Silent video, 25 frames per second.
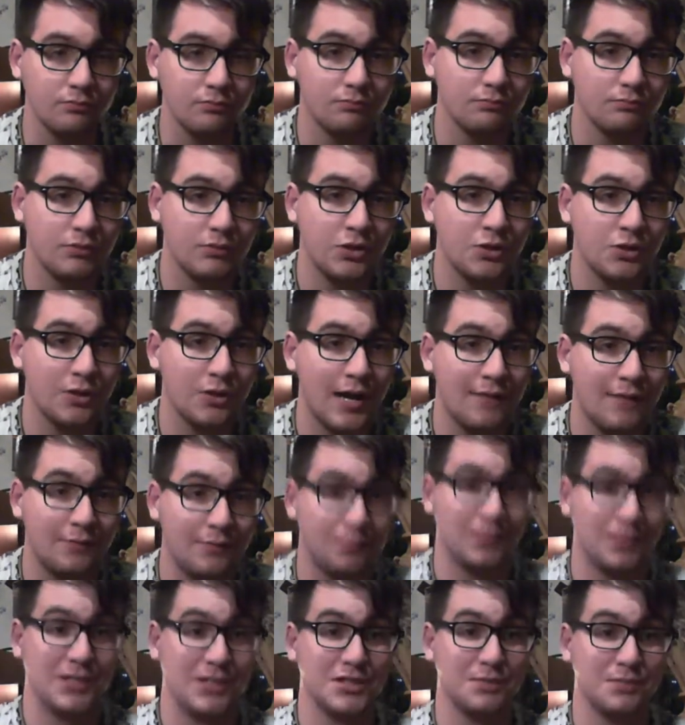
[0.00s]
you don't have a
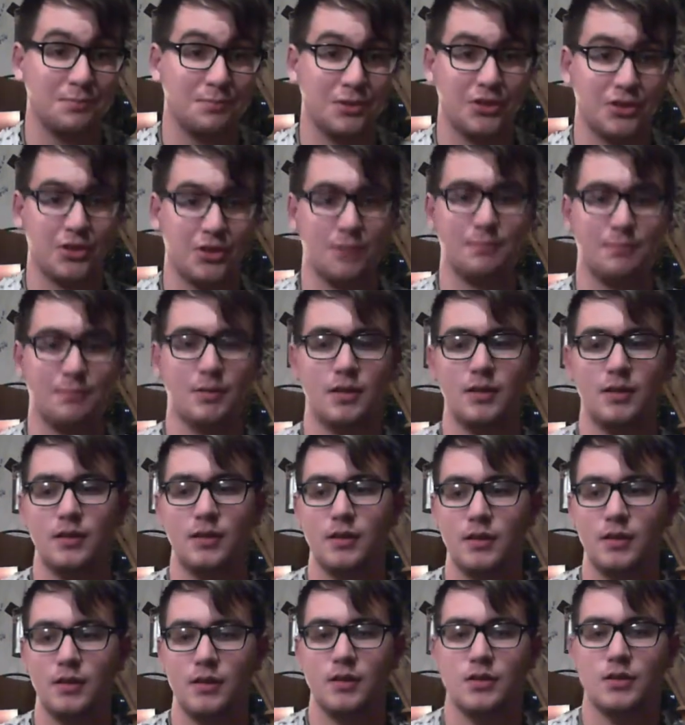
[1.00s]
place to put them.
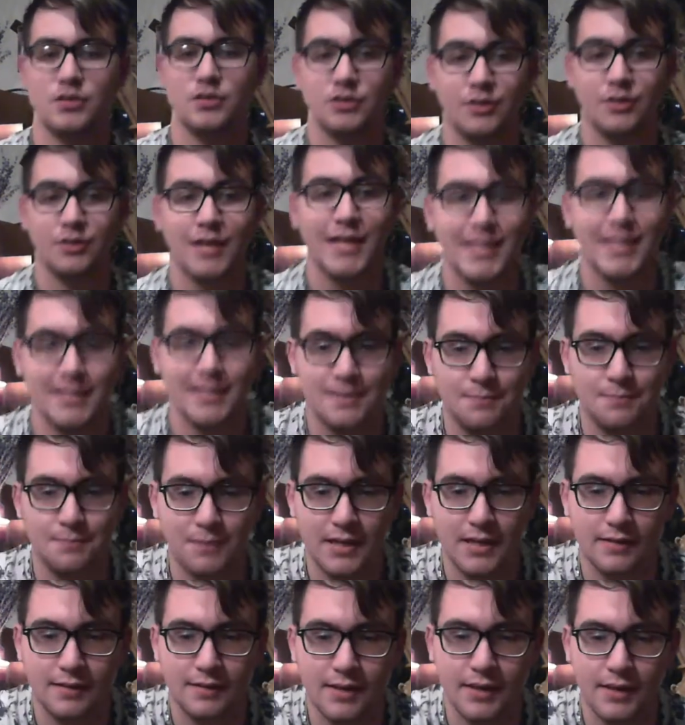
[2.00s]
So that is a
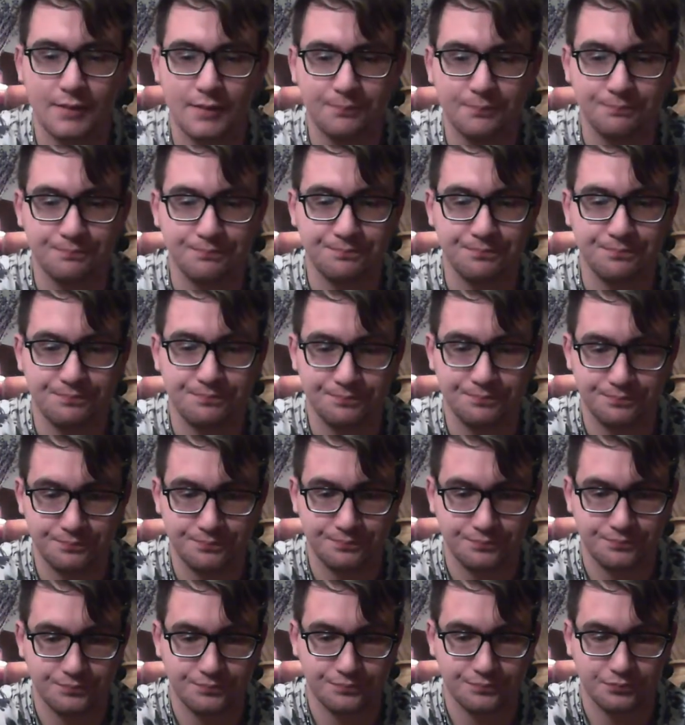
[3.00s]
big thing.
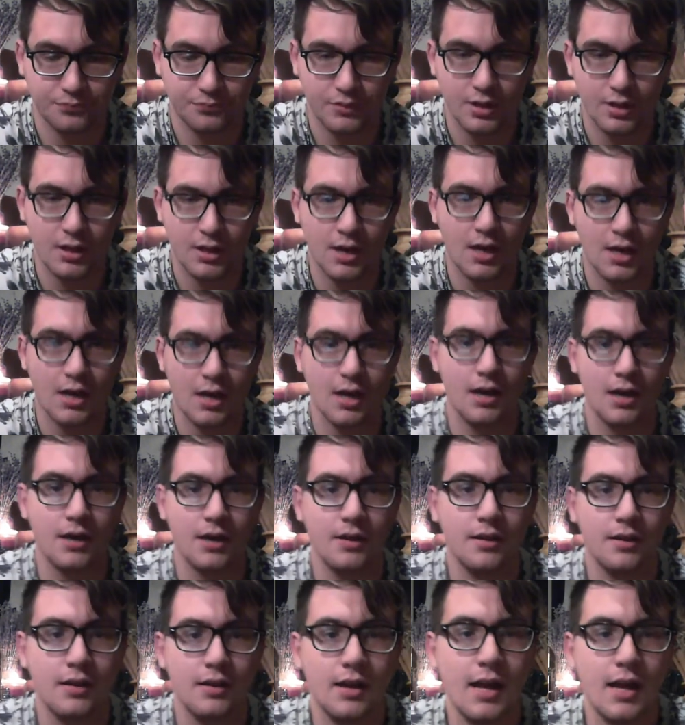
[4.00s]

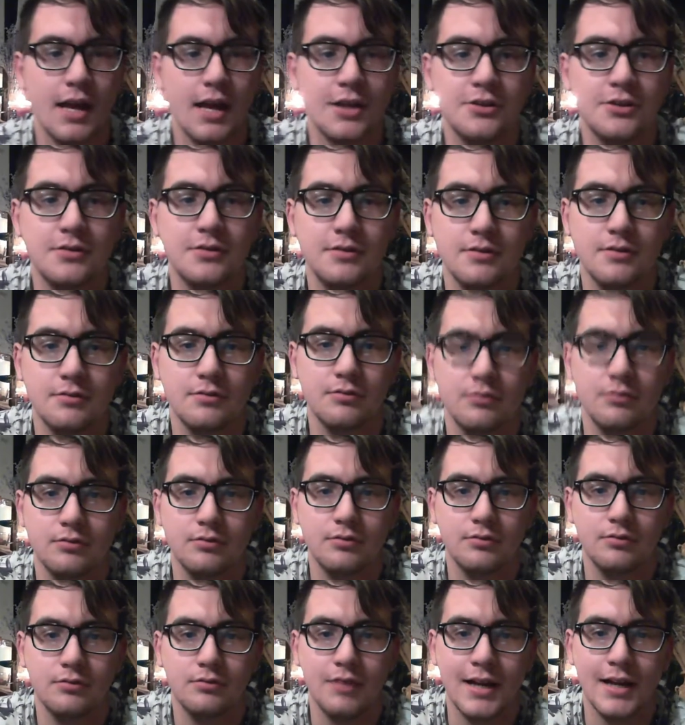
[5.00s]

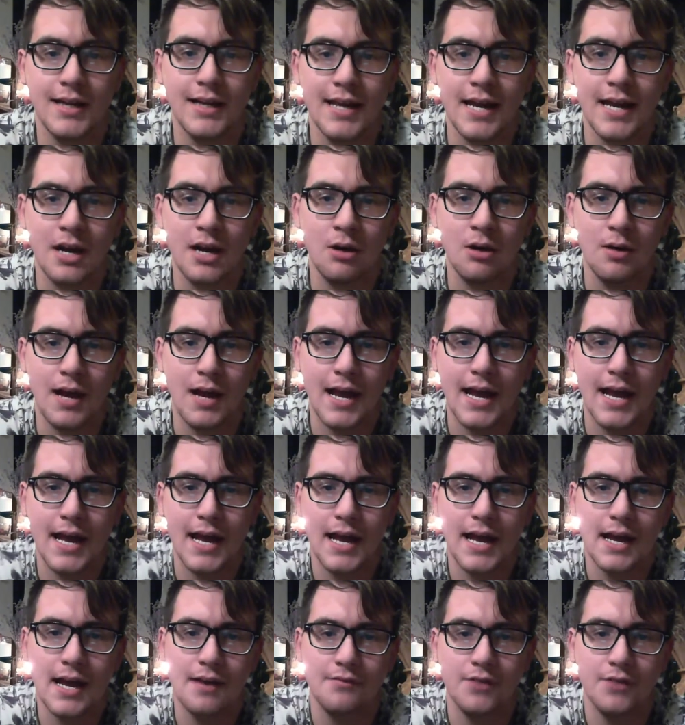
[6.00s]
Right now I
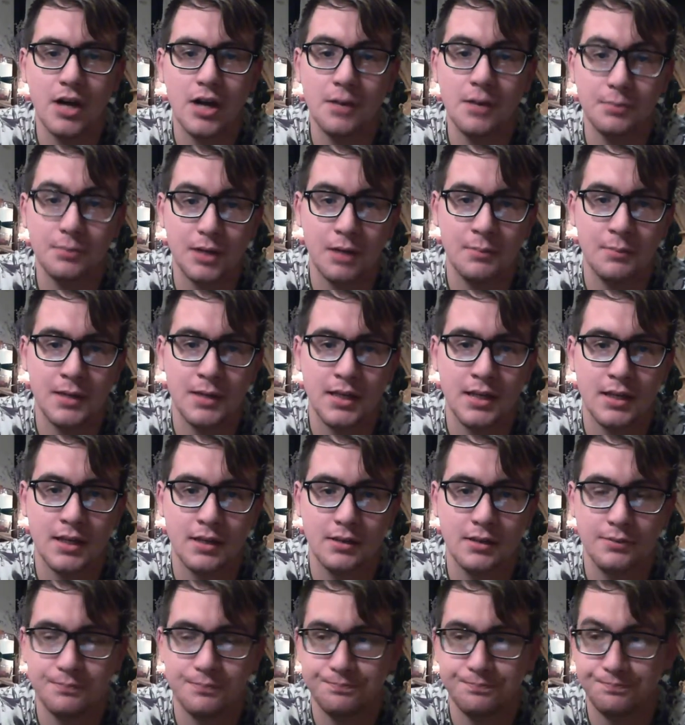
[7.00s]
have upcoming
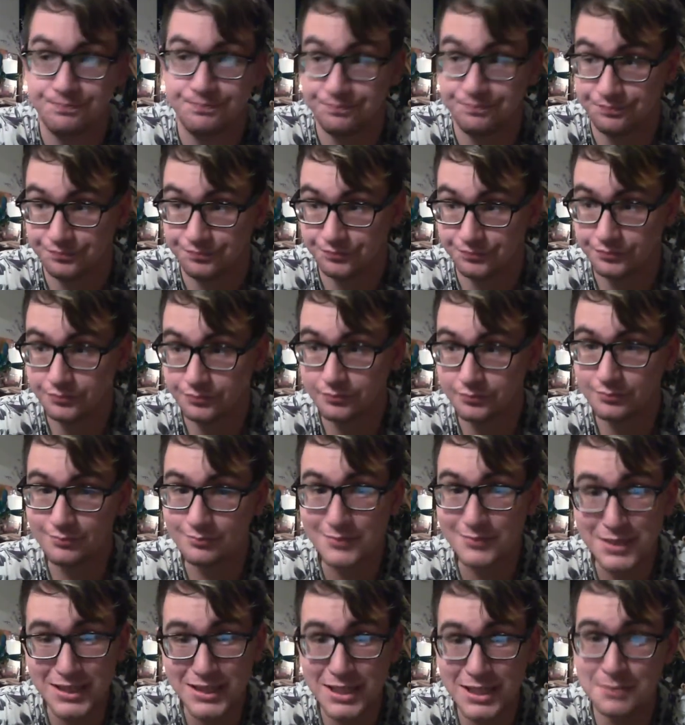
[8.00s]

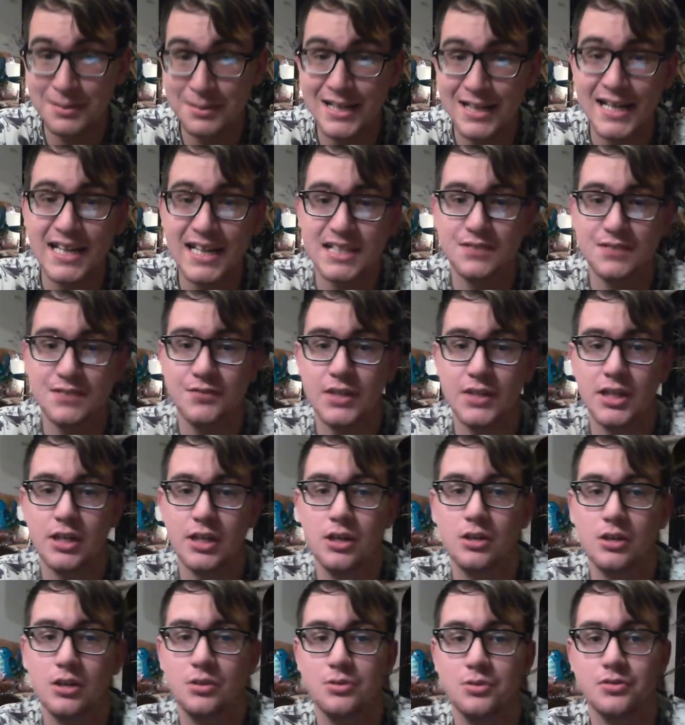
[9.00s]
in my next
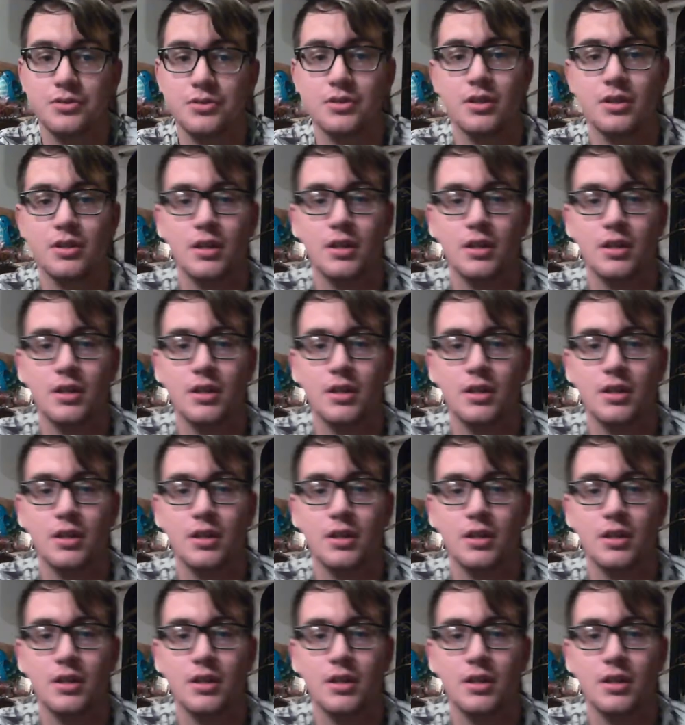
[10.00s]
videos.